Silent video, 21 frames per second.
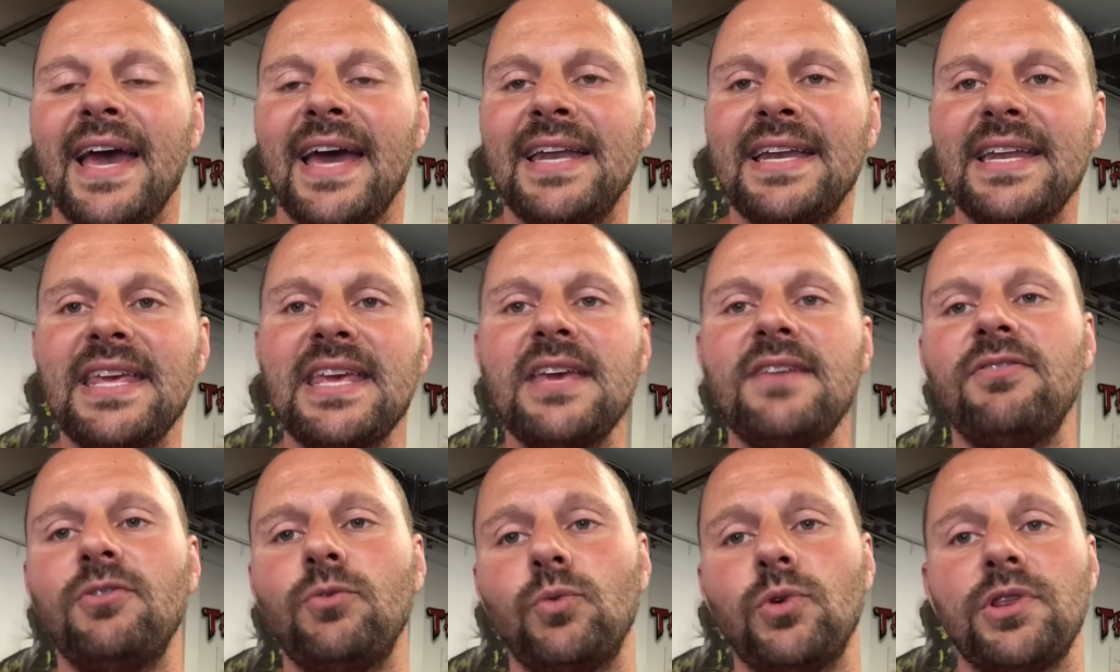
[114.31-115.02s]
And
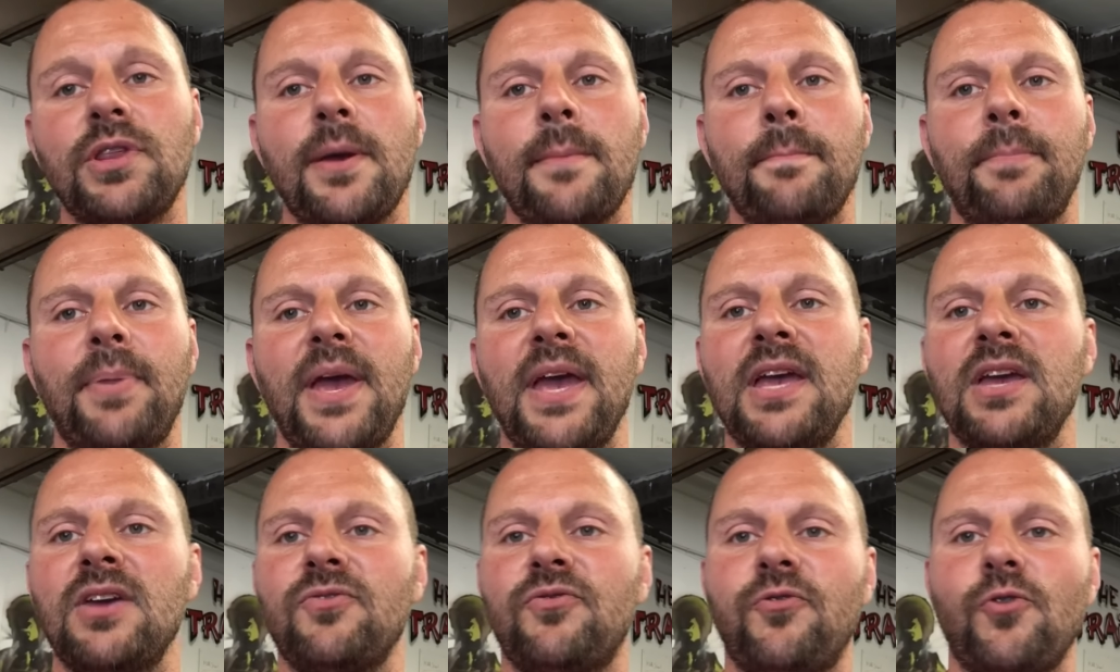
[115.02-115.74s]
even with them
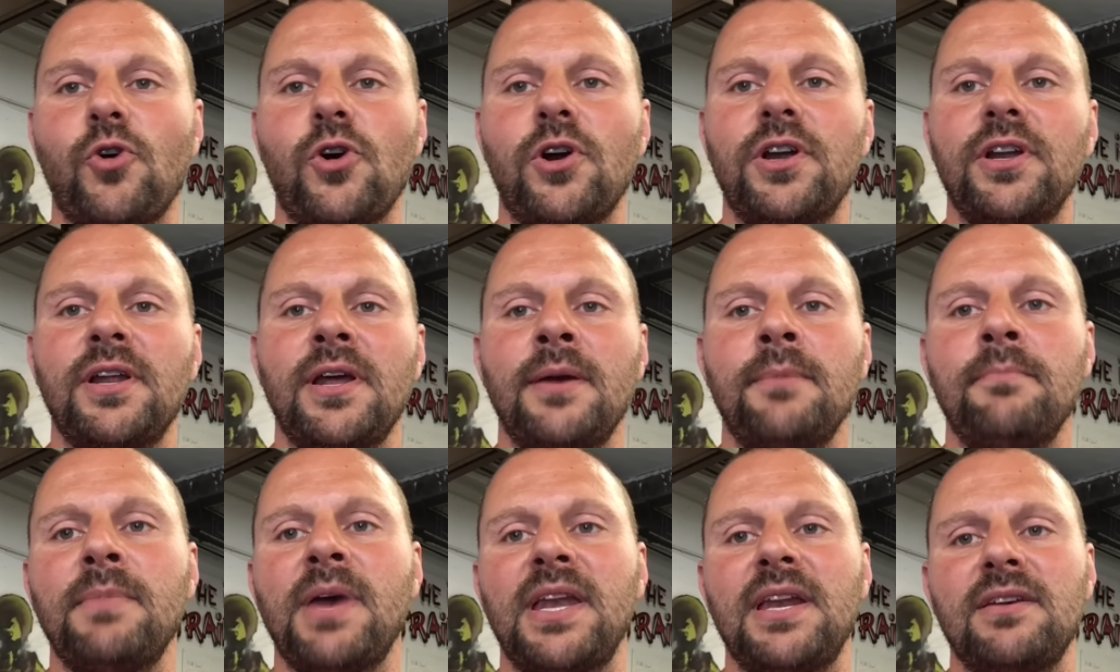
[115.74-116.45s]
paying for it,
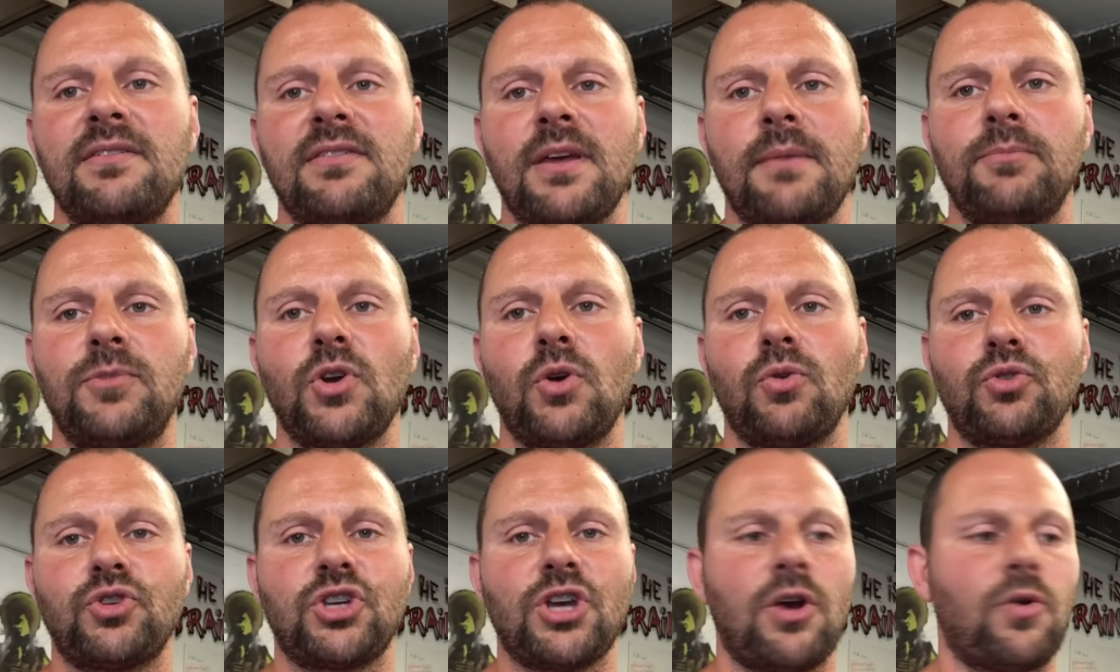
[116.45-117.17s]
many of them
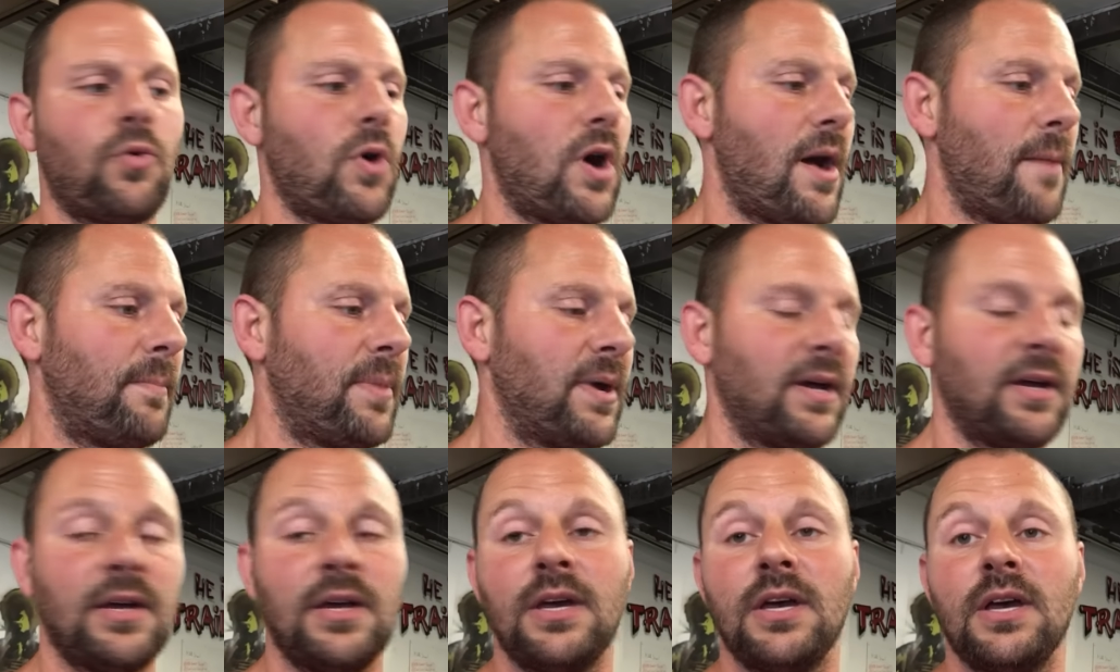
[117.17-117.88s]
don't show
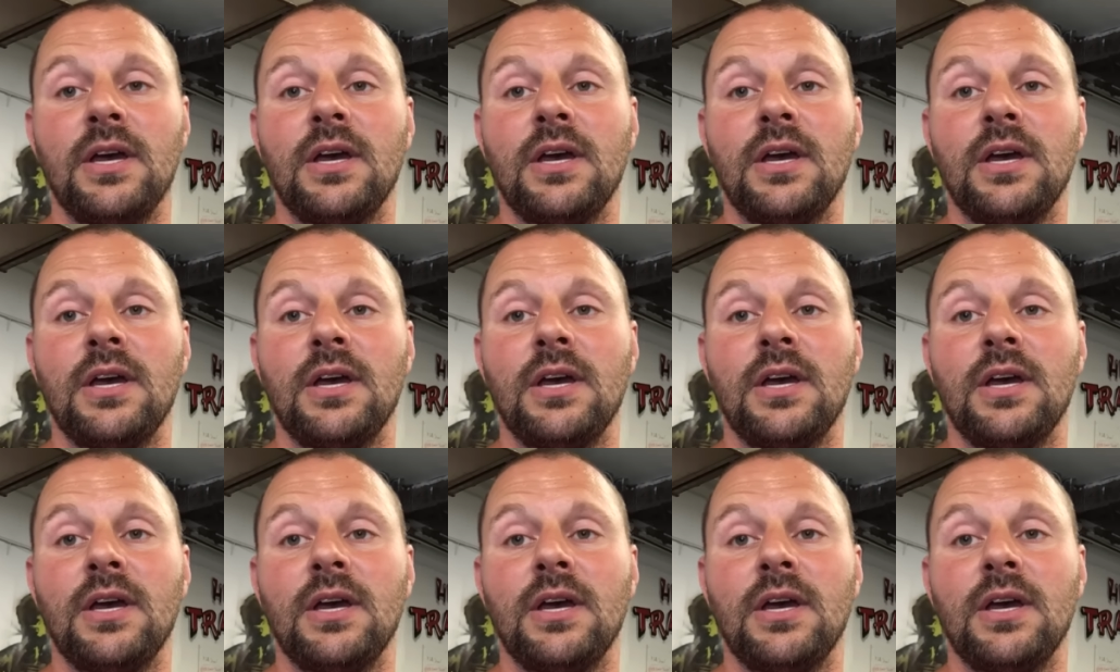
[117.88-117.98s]
up.